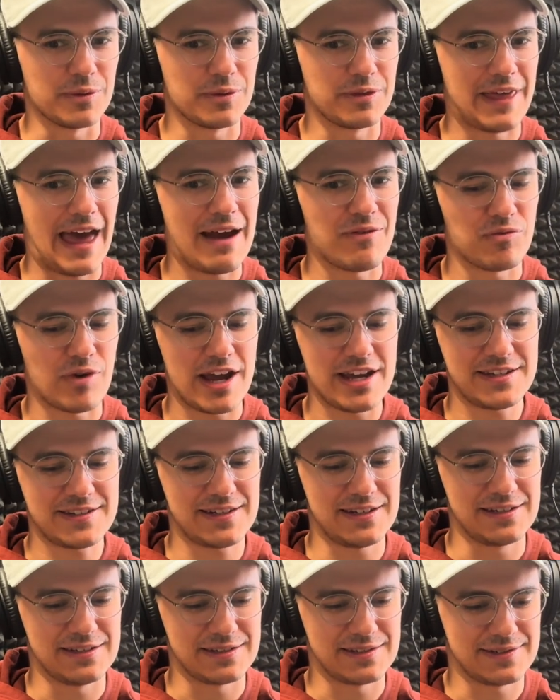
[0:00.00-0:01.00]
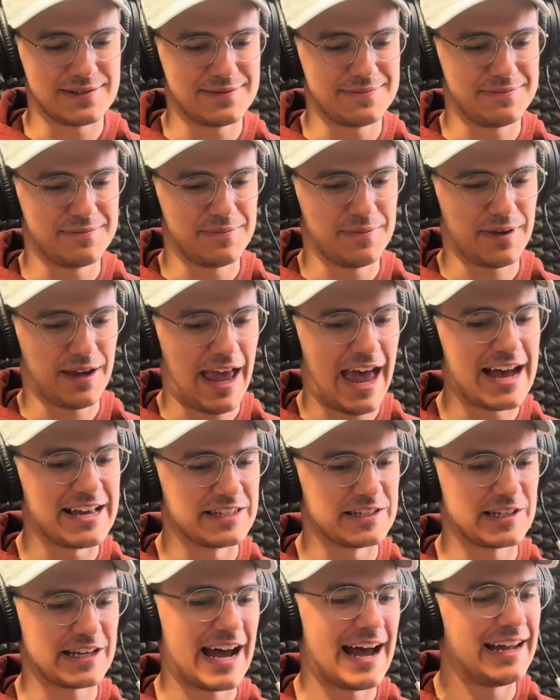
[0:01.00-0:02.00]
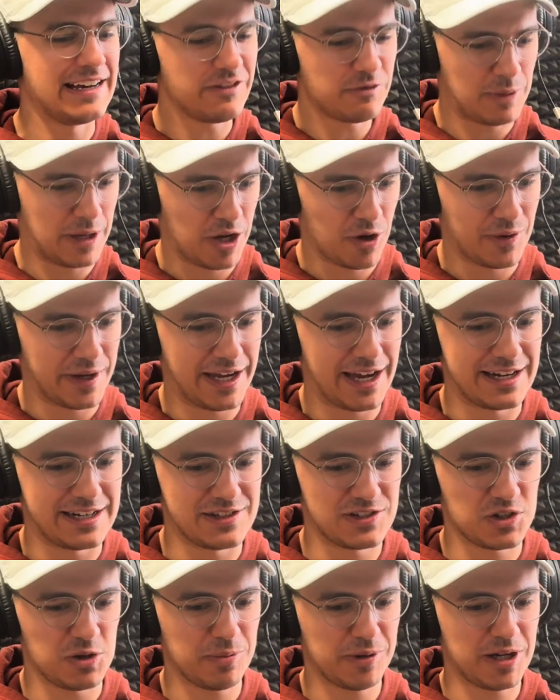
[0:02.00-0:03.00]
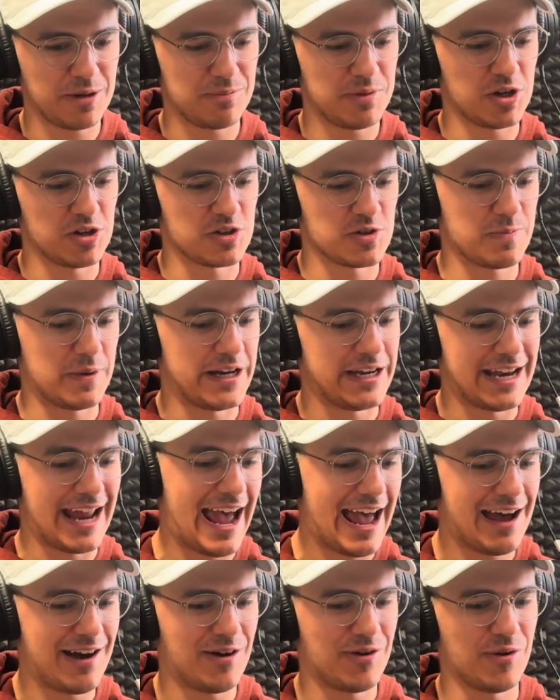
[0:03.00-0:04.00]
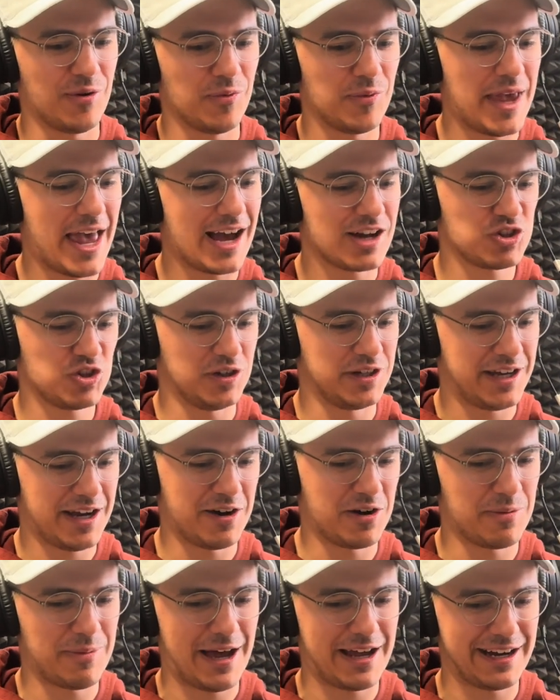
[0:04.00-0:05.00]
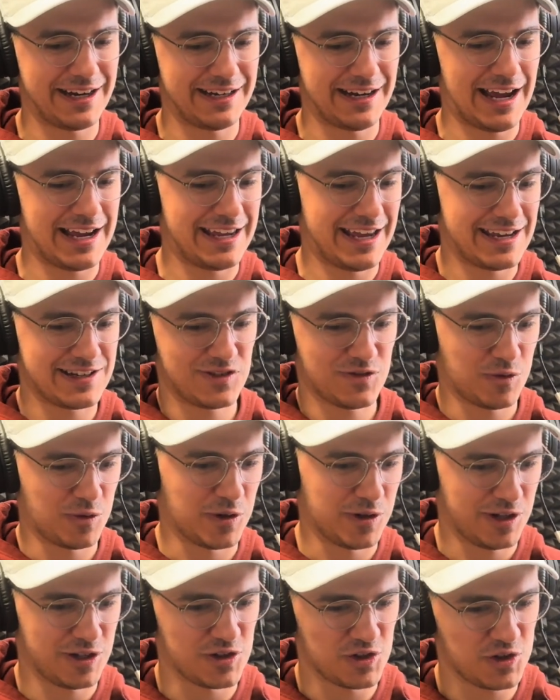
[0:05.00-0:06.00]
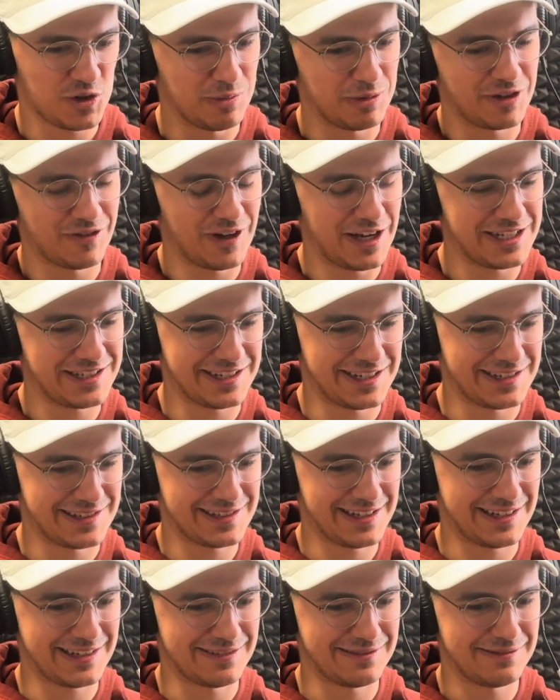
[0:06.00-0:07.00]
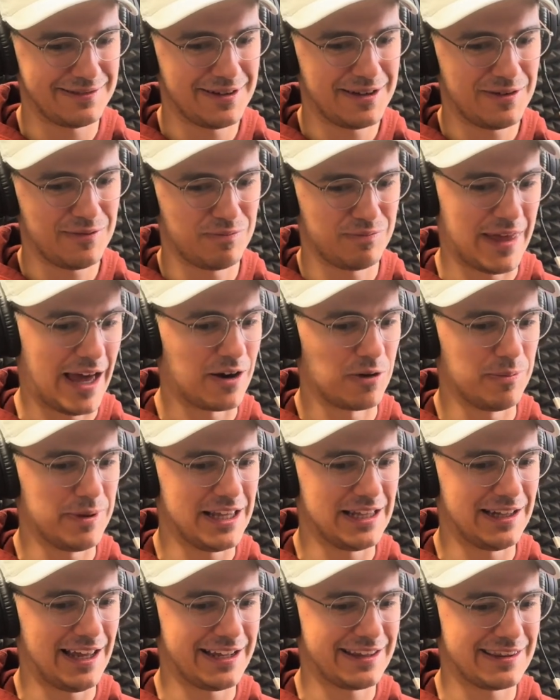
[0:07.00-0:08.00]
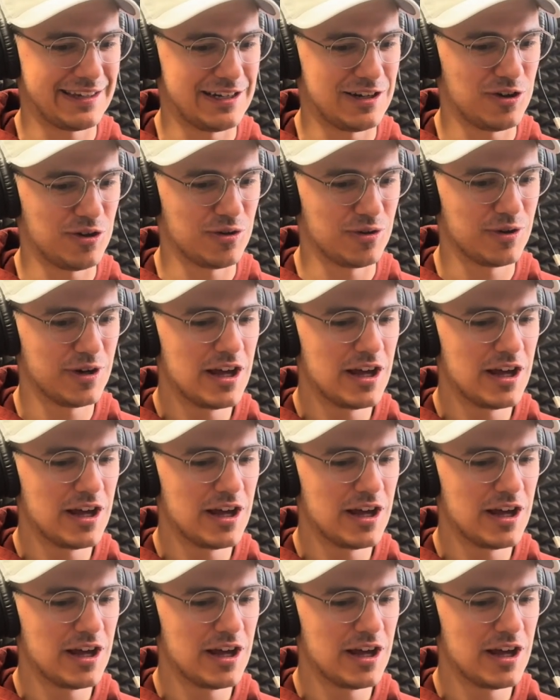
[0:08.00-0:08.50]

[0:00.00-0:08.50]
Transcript: that race is has kind of been going on in supercomputers, but now we actually care about it, I guess, for consumer devices, and that'll be like the new.